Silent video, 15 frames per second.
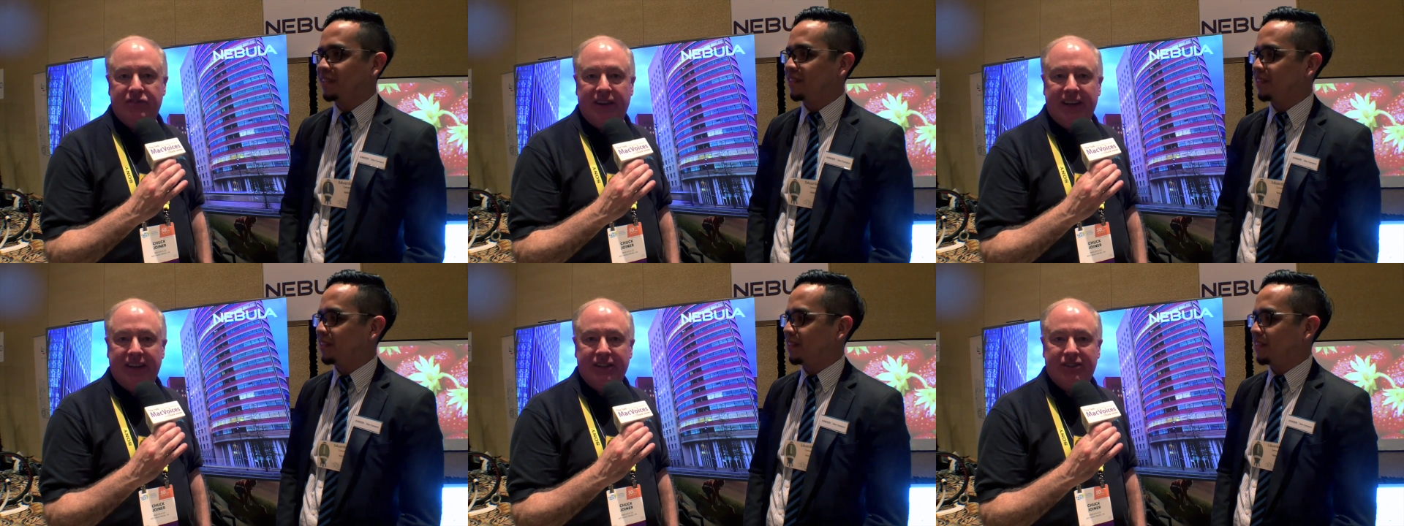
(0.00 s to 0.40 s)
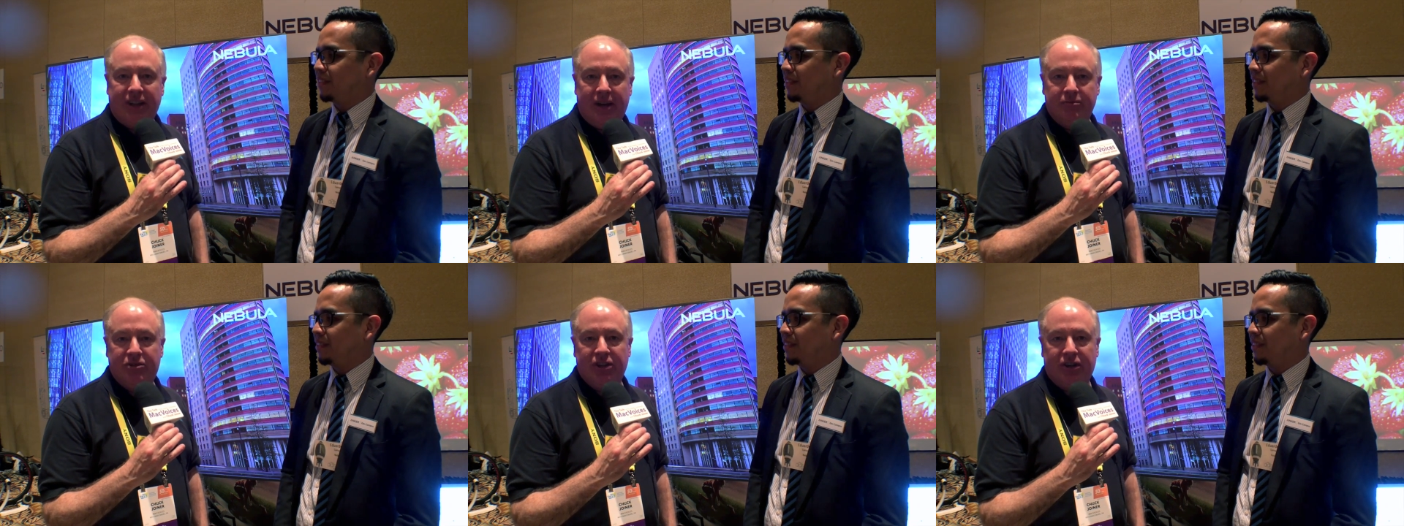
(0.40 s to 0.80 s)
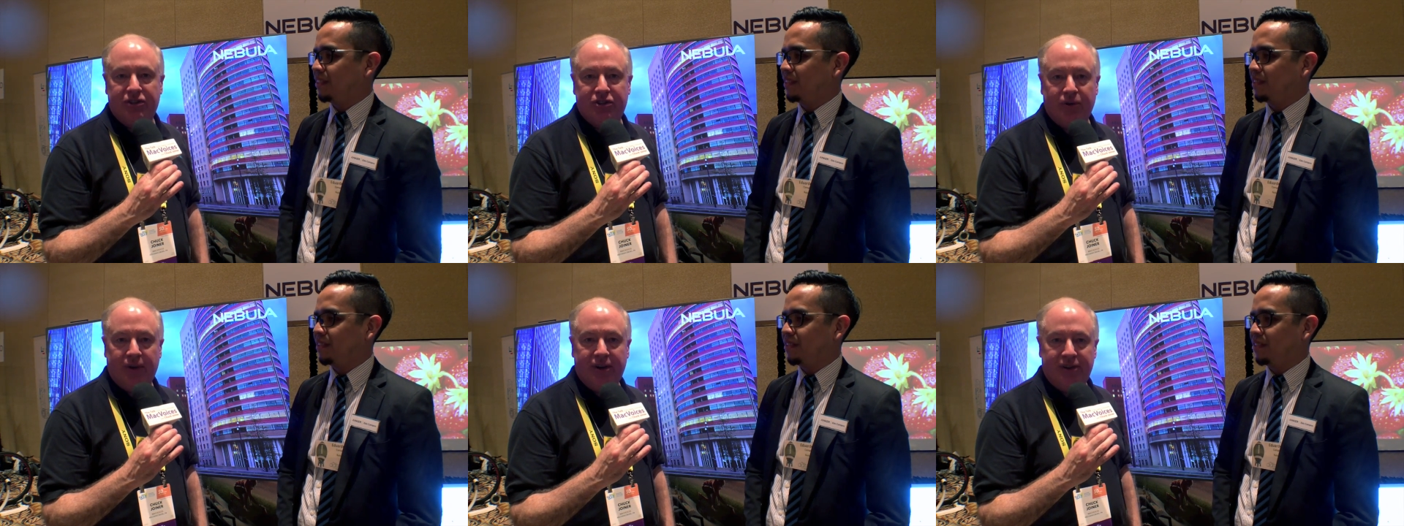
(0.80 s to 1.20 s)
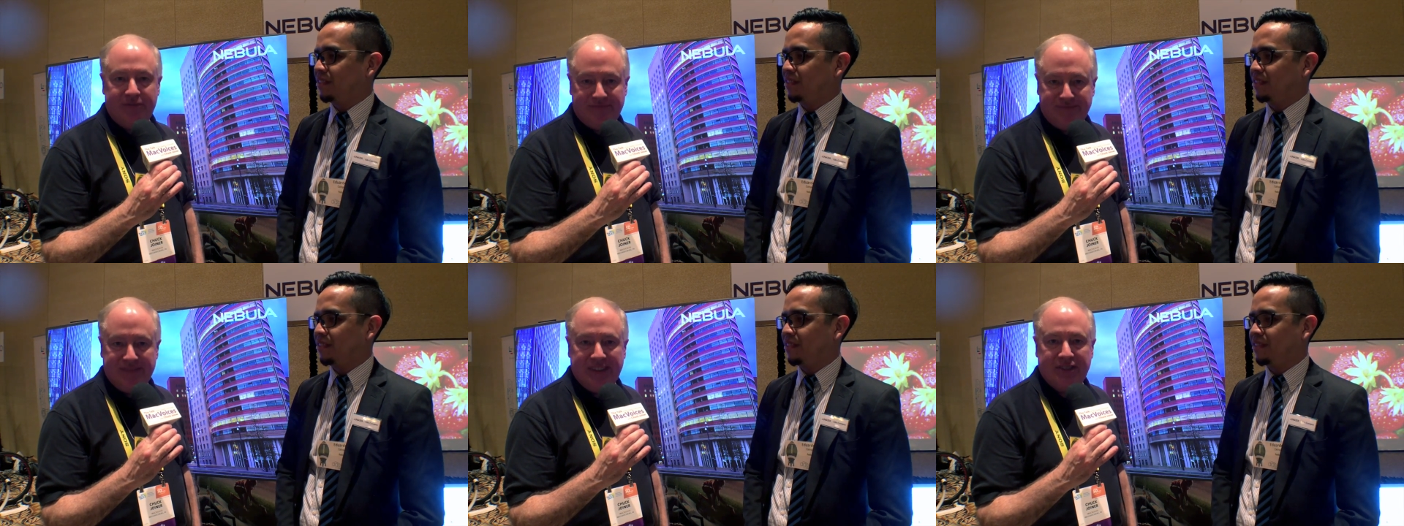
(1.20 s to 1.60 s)
Speaker 1: Vegas. I'm Chuck Joiner.
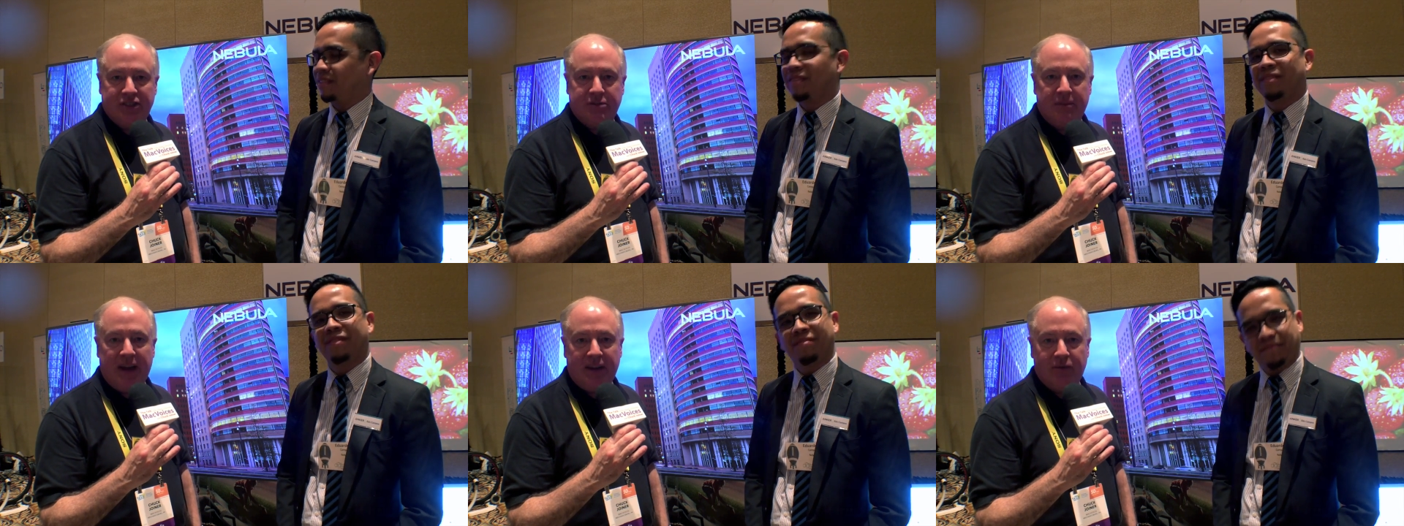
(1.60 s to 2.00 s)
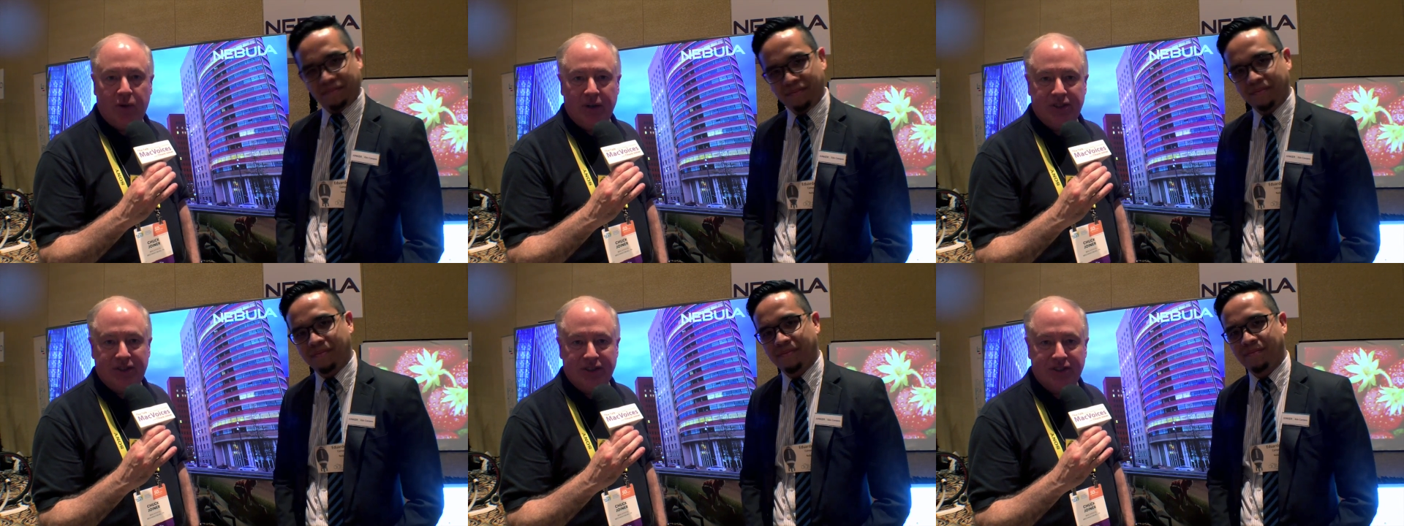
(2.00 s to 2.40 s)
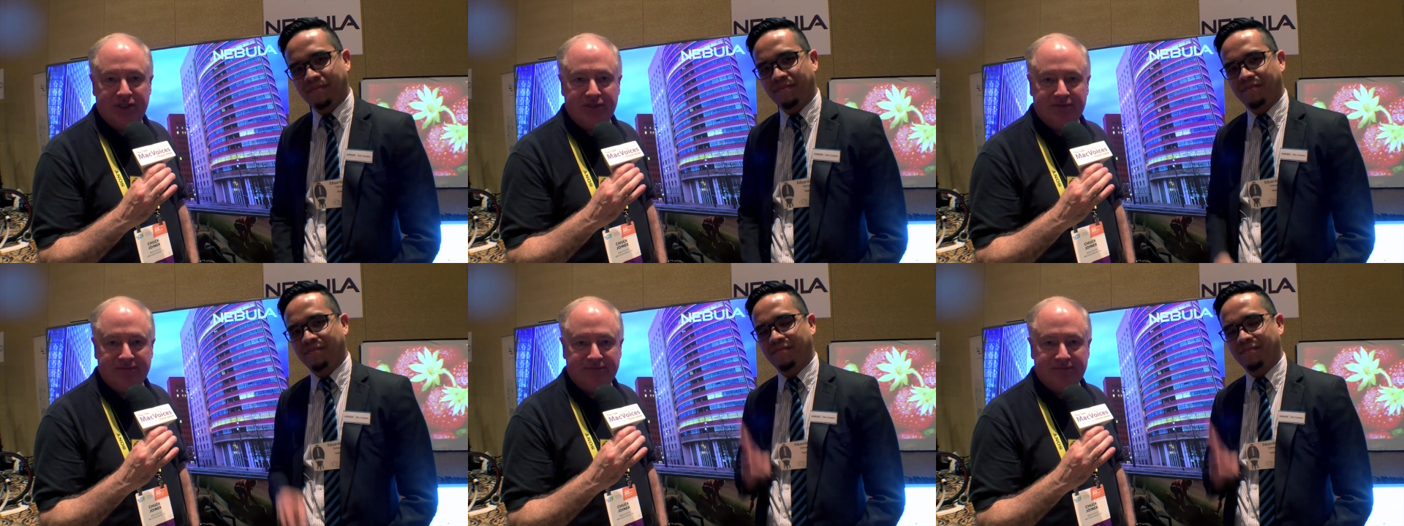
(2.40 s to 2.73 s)
This is Mac Voices.